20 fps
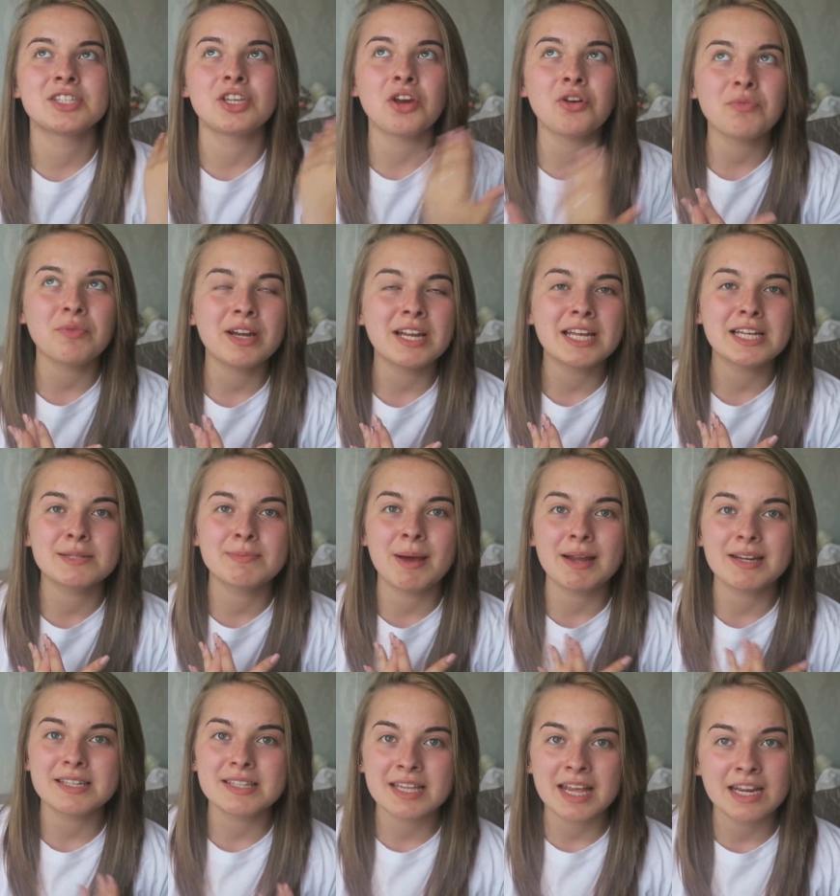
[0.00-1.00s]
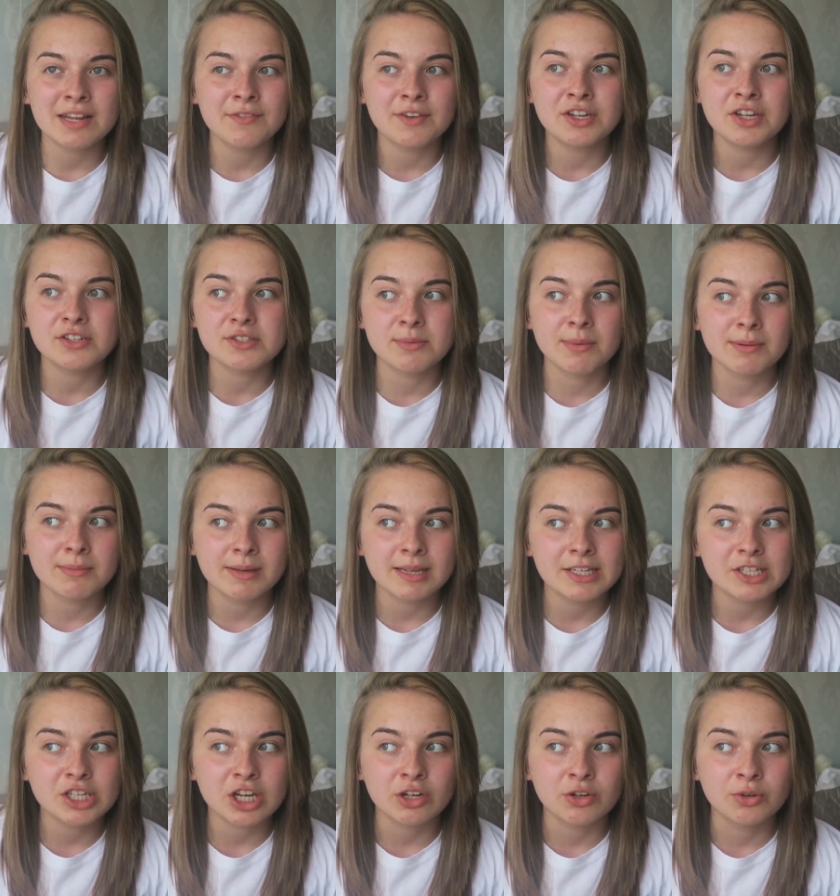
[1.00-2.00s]
Don't really expect to see any videos on my
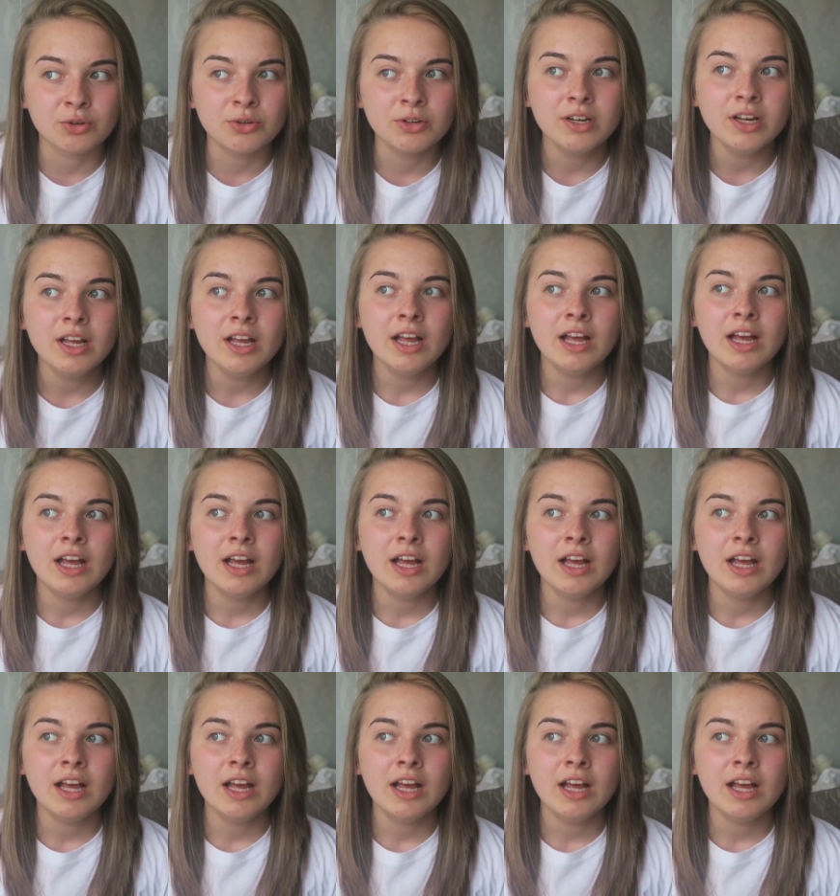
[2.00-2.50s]
main channel.